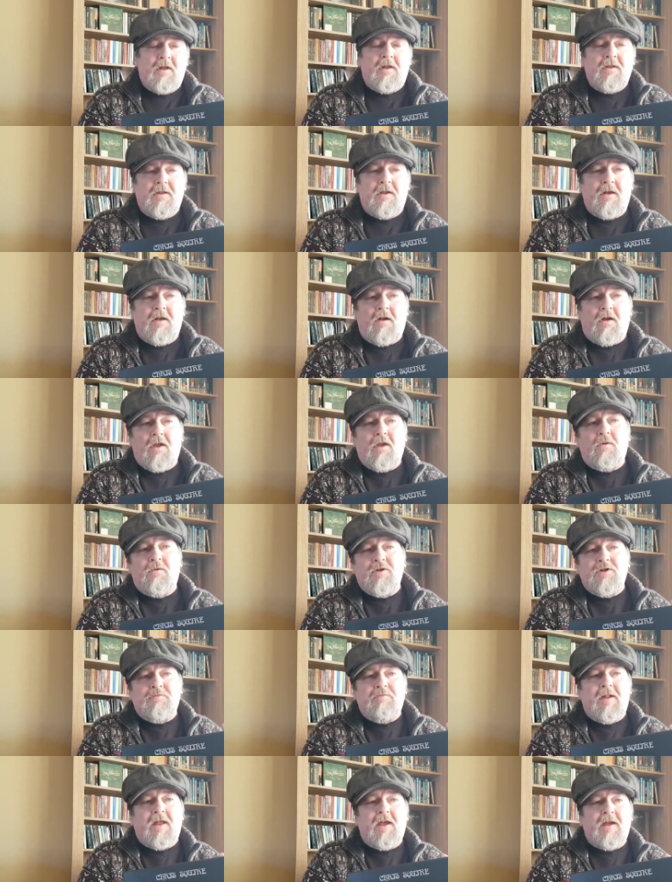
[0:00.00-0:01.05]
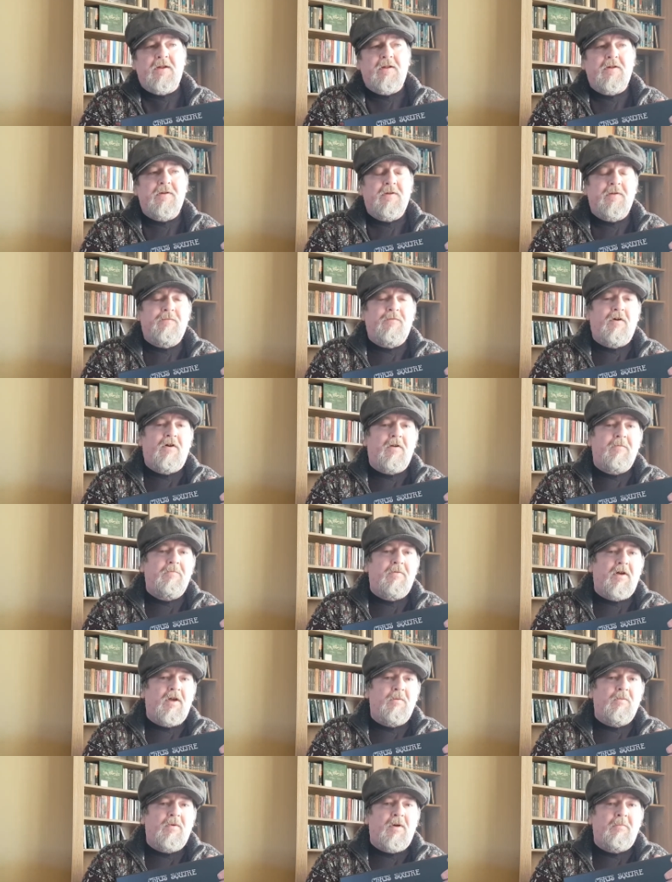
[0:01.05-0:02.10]
I always play the
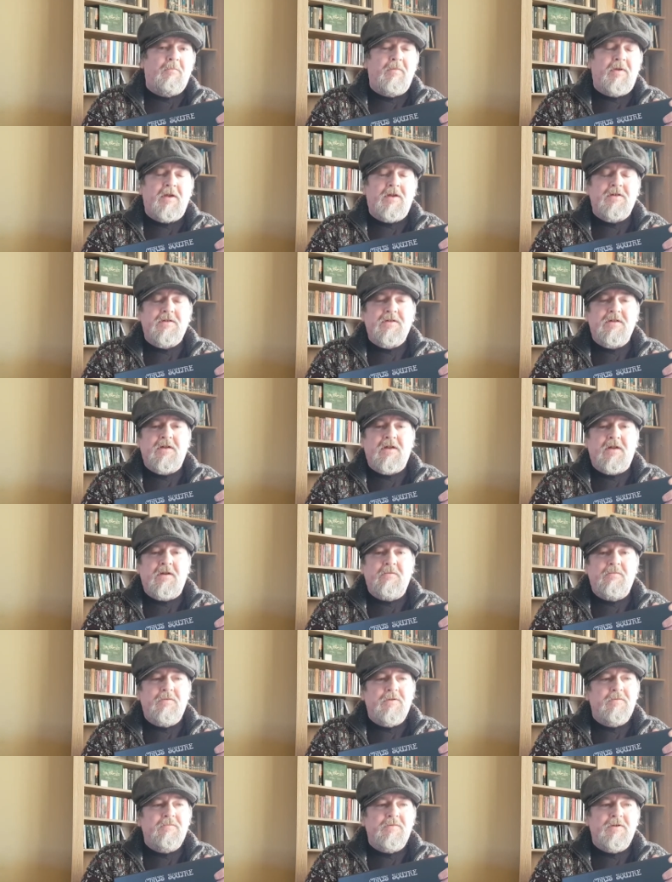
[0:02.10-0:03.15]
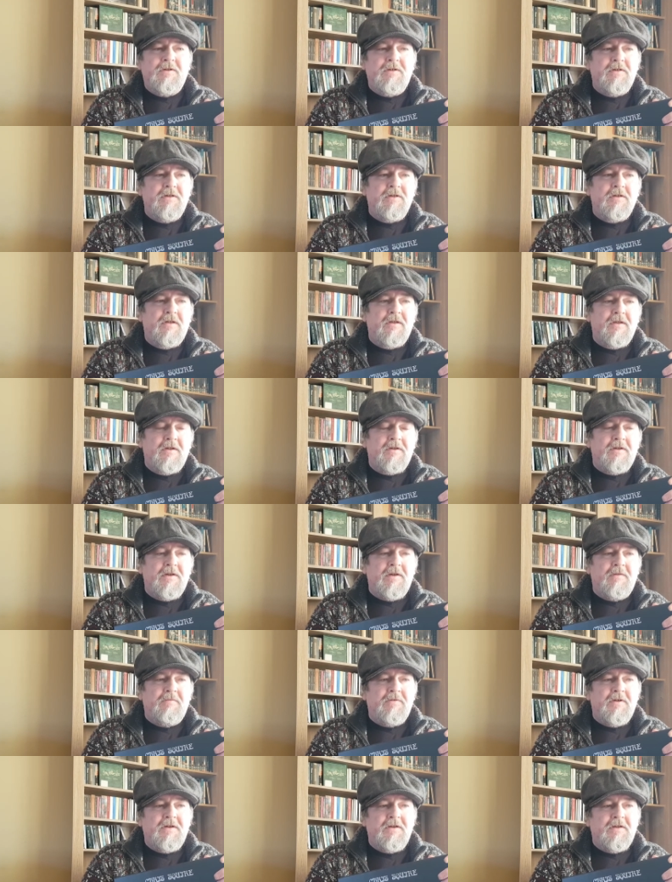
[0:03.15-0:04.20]
5.1 mix, you know, which is on the
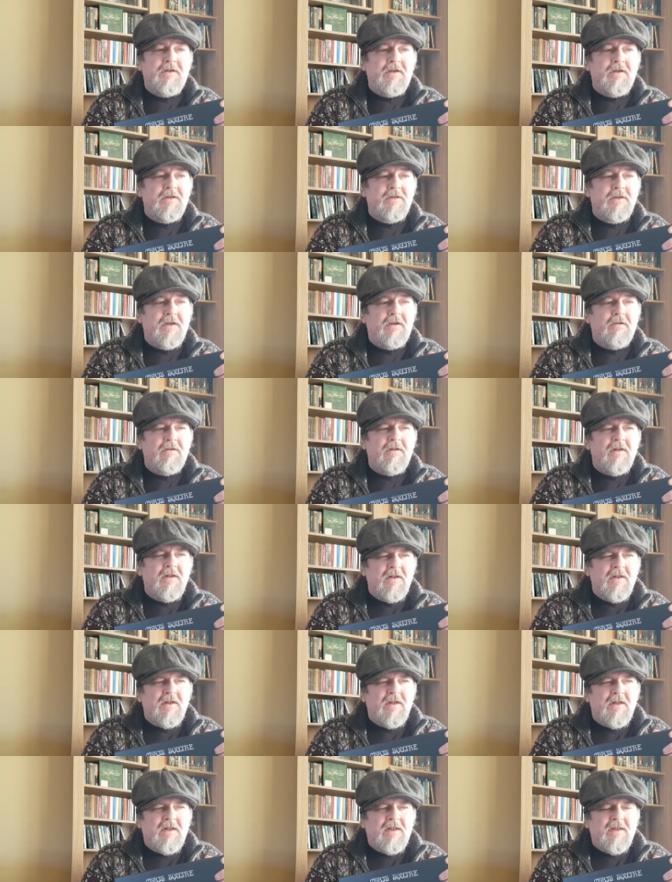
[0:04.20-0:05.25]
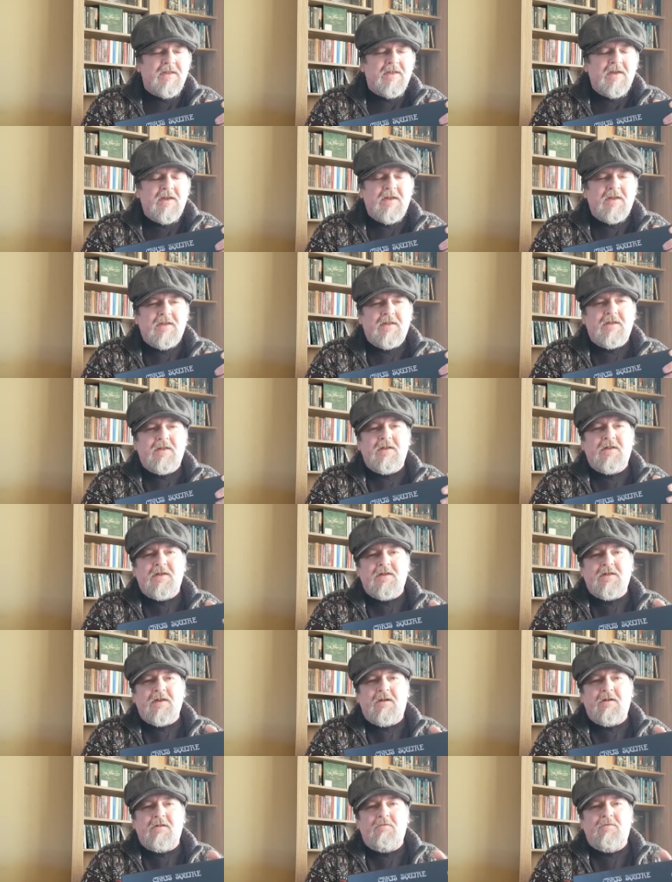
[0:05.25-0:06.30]
DVD. So it's
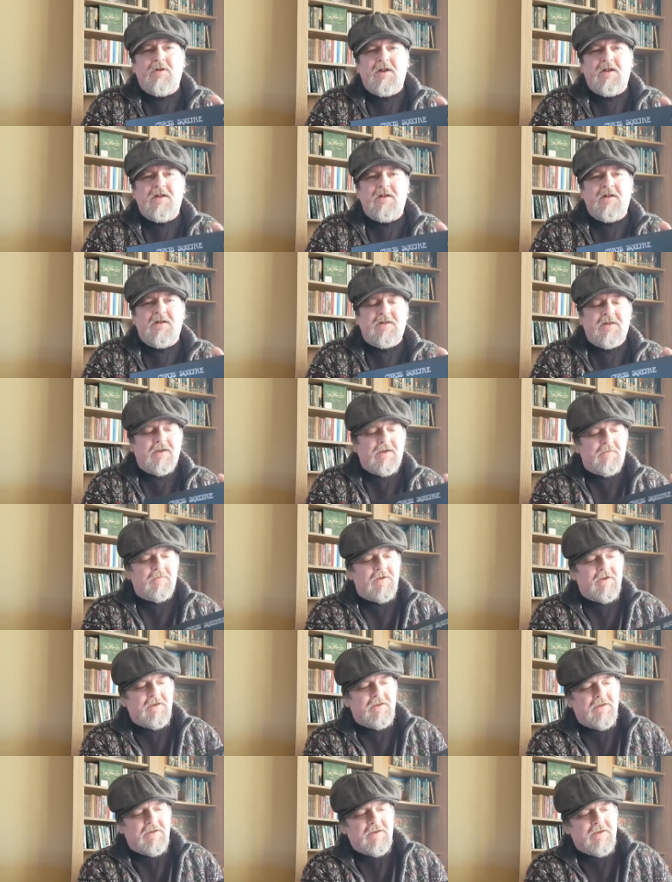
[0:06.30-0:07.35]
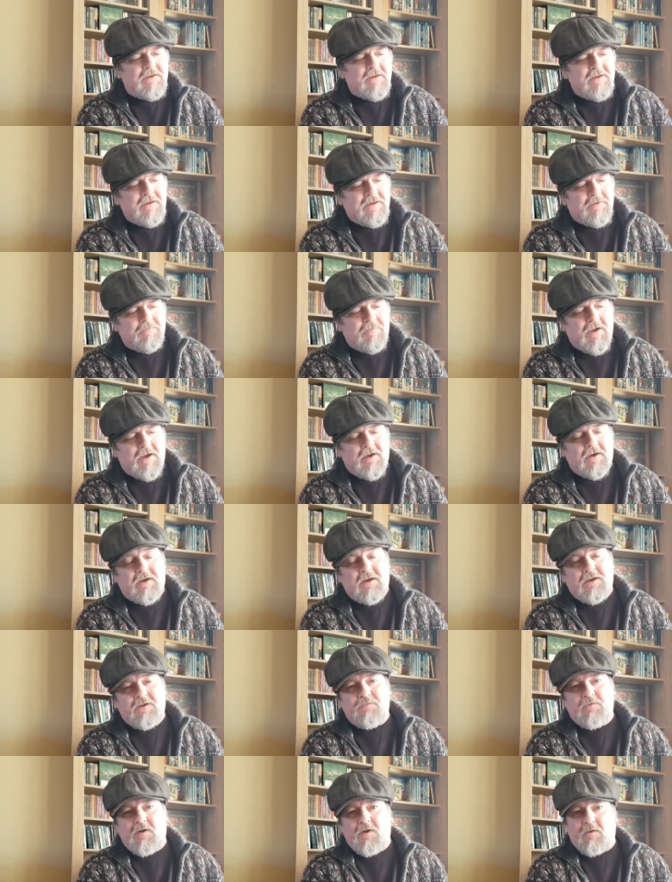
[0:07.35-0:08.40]
only really the DVDs in this
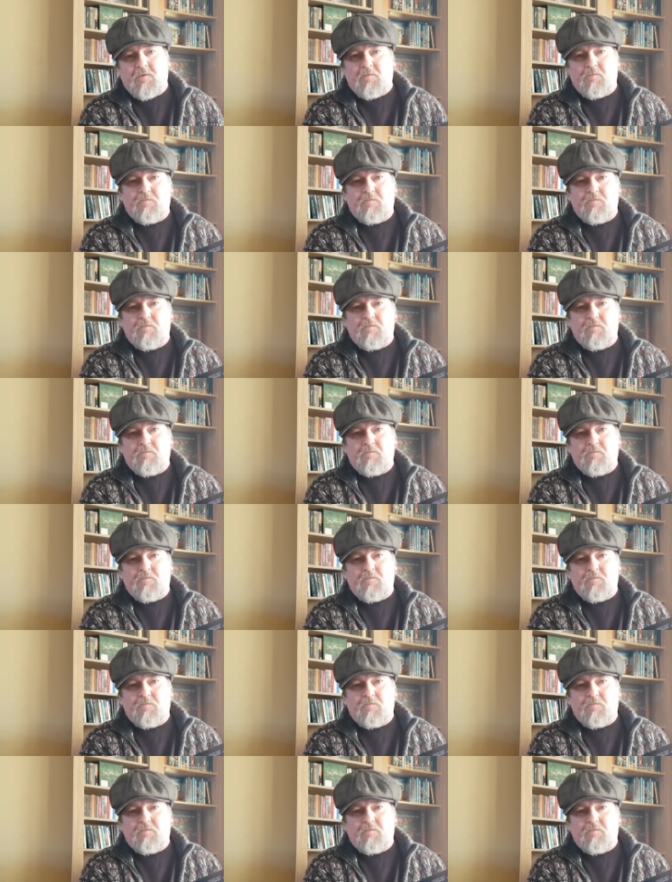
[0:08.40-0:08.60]
package that